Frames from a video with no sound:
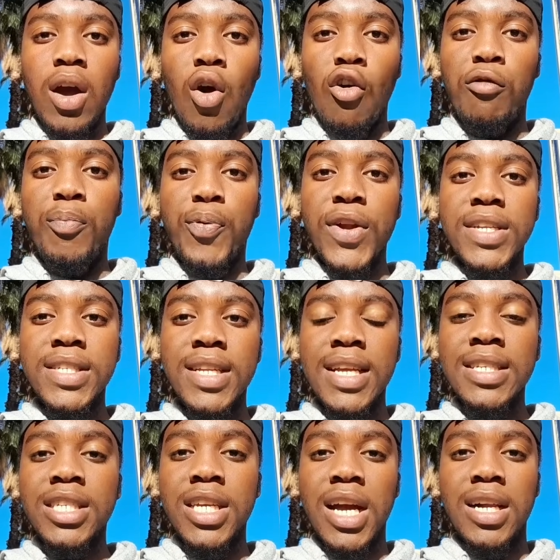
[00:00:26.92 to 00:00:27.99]
of
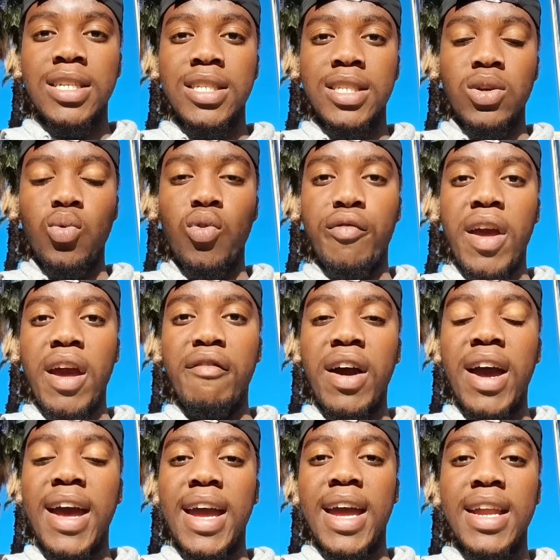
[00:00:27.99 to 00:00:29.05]
presidentials we've ever
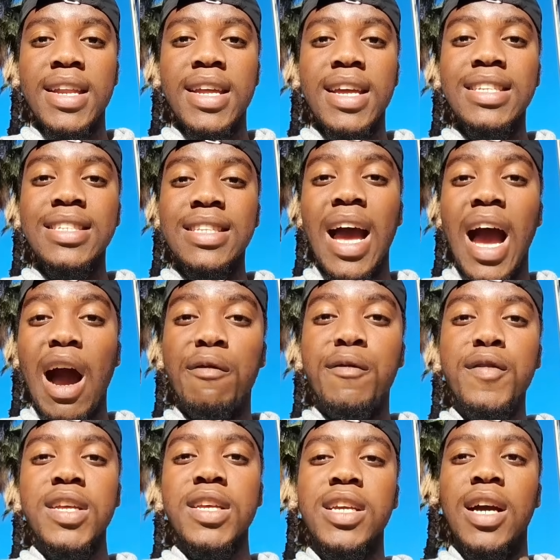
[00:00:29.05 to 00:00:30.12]
had in
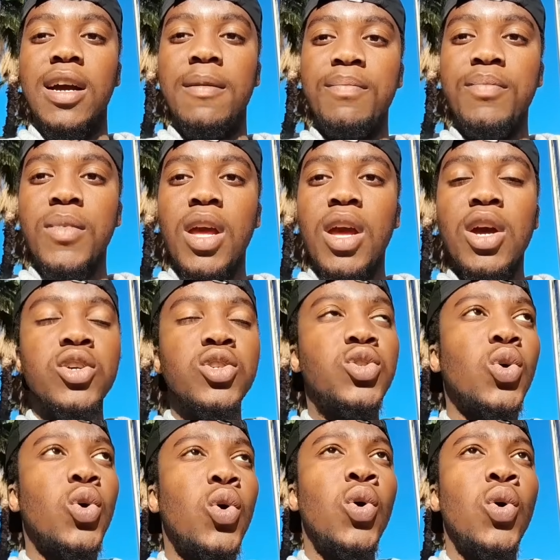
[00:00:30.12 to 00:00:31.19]
Africa.
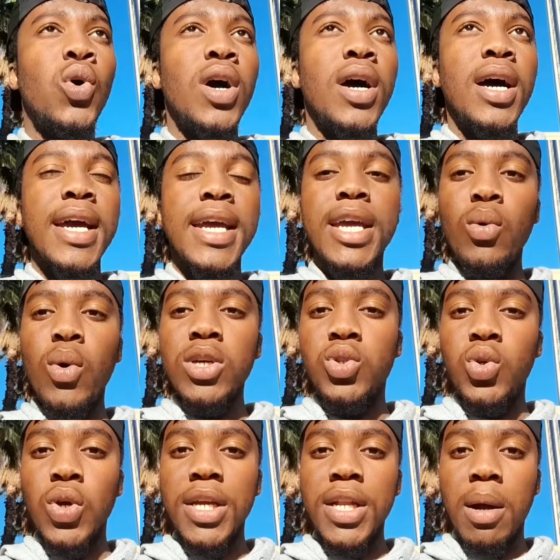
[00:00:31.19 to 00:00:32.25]
So he was
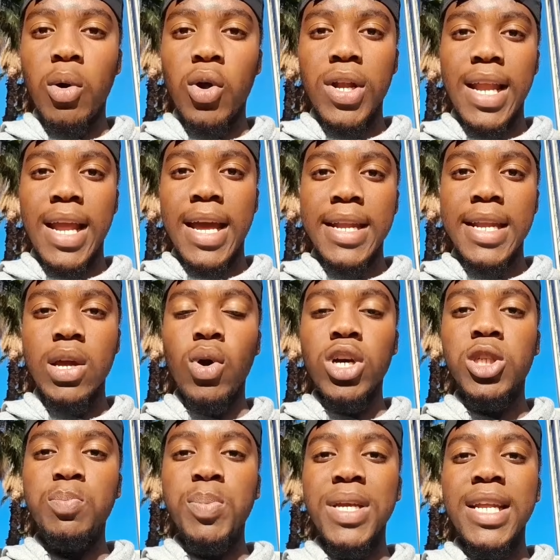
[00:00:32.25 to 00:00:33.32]
talking about land, he
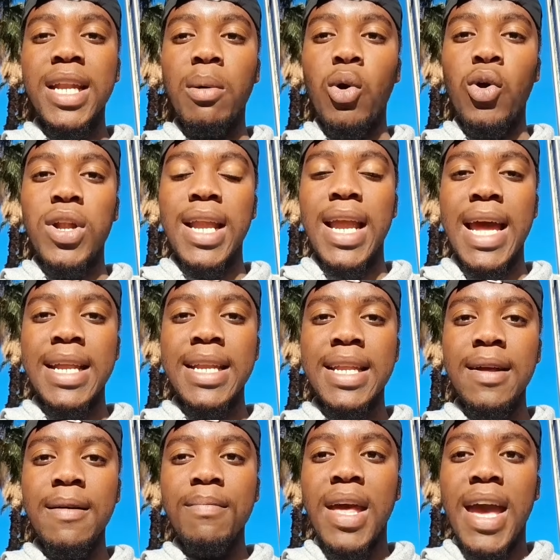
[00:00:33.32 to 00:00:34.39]
was speaking about land
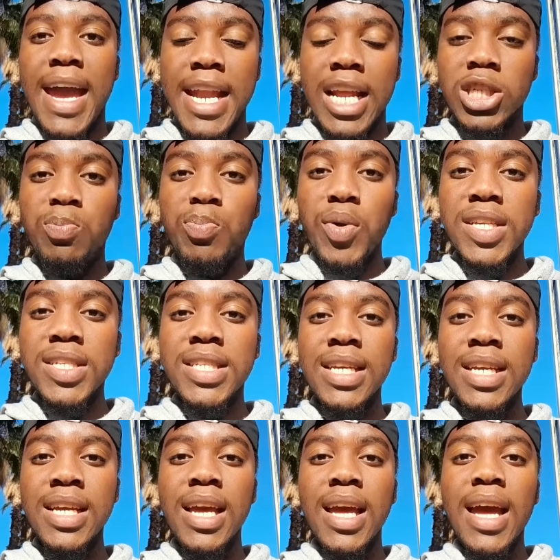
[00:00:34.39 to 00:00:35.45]
and
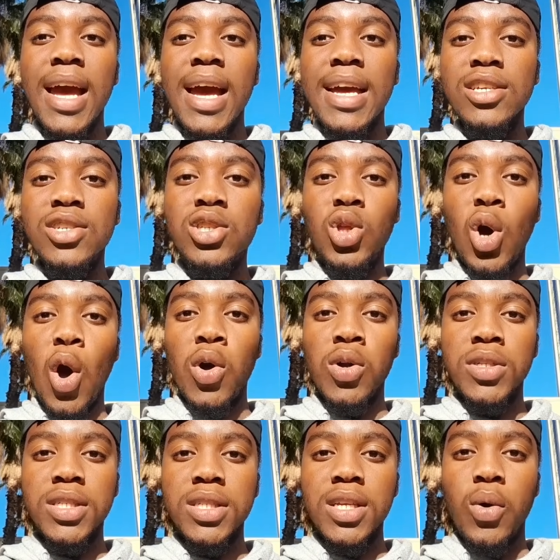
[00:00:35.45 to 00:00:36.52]
expressing his
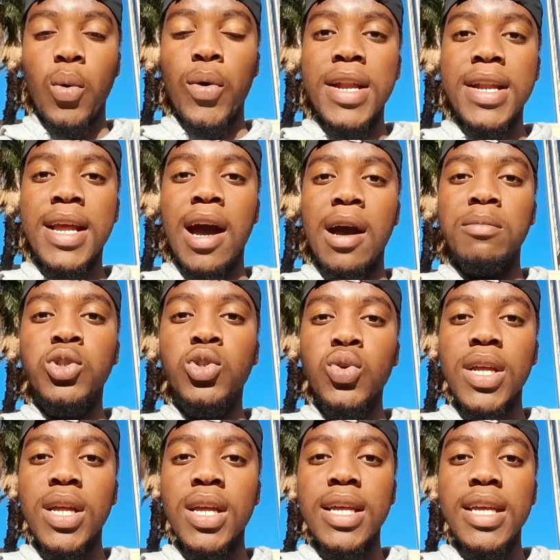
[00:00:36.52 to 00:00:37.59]
thoughts when it comes to
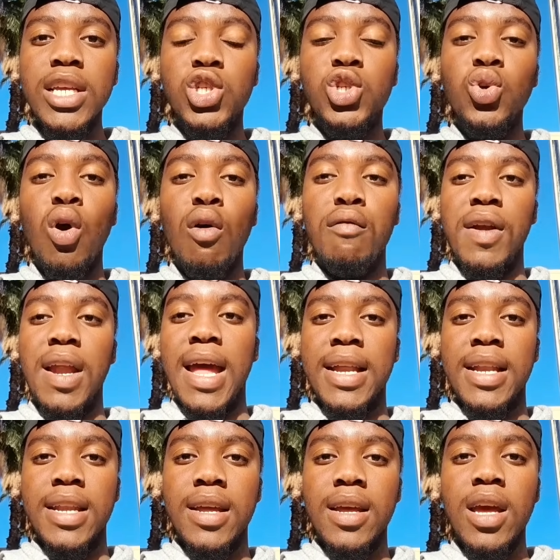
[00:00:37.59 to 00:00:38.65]
the issue of
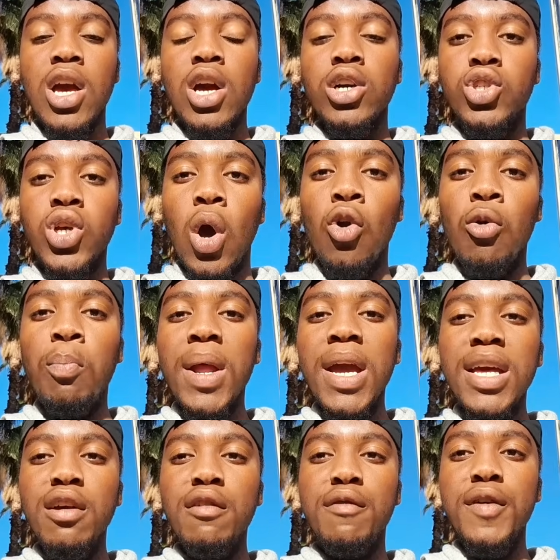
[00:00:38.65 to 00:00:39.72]
land. So I will
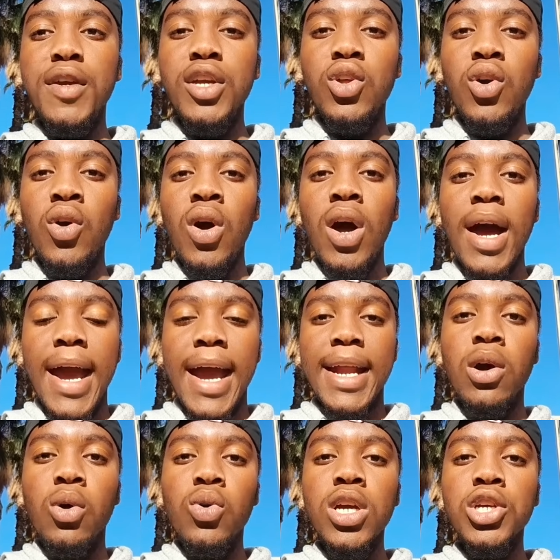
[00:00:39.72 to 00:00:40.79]
play the video
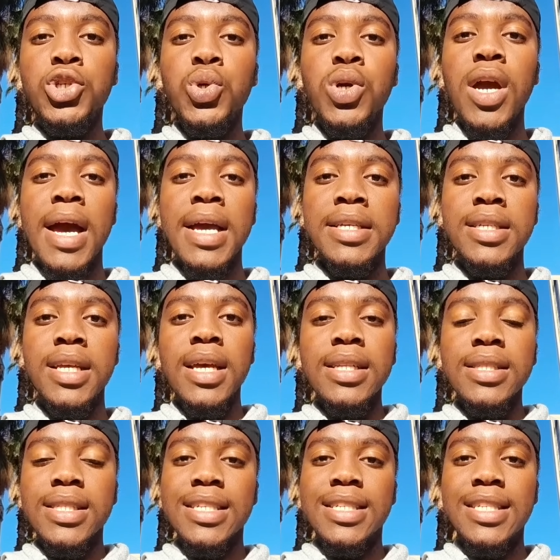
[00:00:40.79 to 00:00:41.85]
and I will let you guys
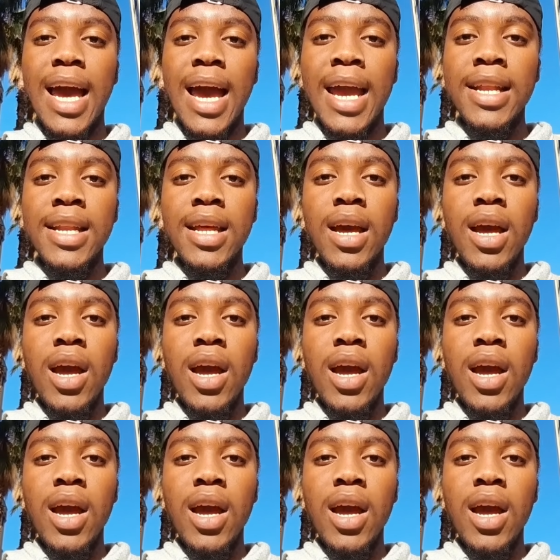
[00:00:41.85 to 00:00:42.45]
decide